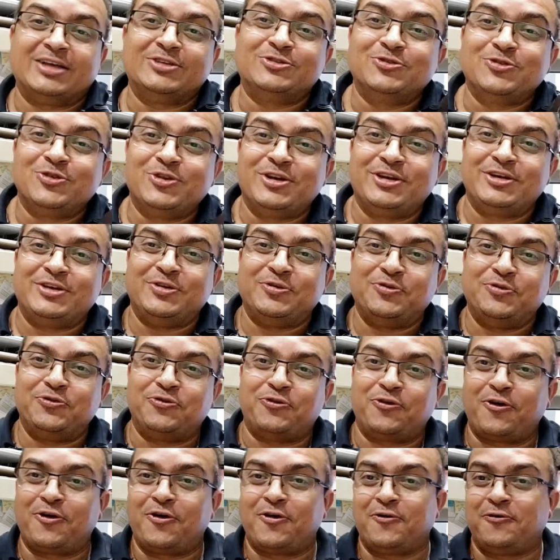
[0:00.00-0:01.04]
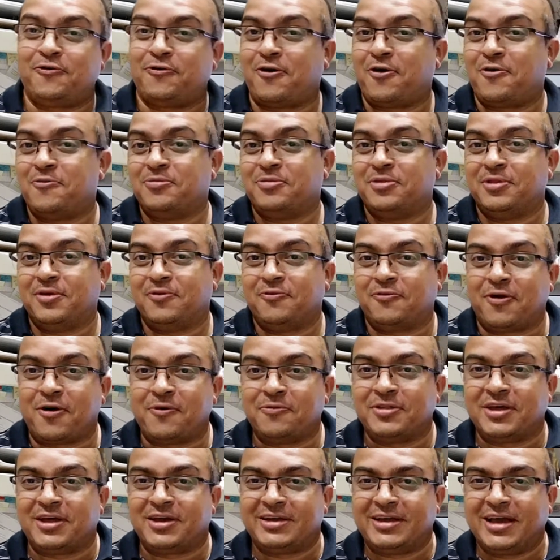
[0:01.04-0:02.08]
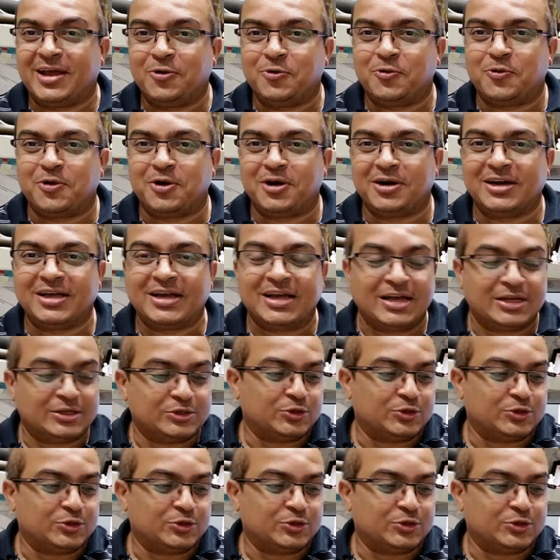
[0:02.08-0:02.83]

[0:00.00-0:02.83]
isolates you from the real world,